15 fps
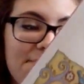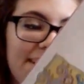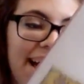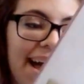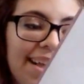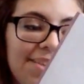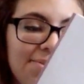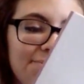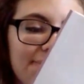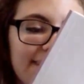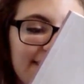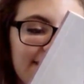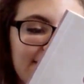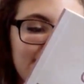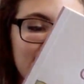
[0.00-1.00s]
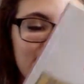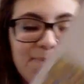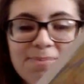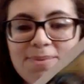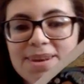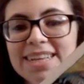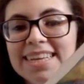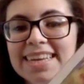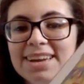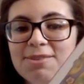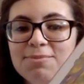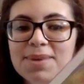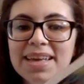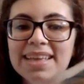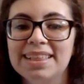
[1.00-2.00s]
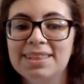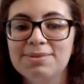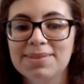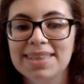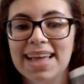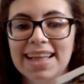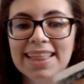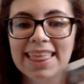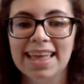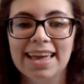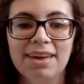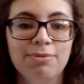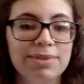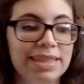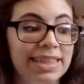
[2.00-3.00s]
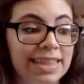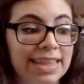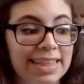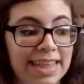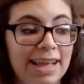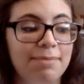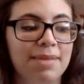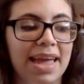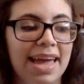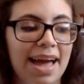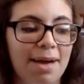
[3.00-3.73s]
but I just wanted to put it here because it was kind of like, it was in the same day.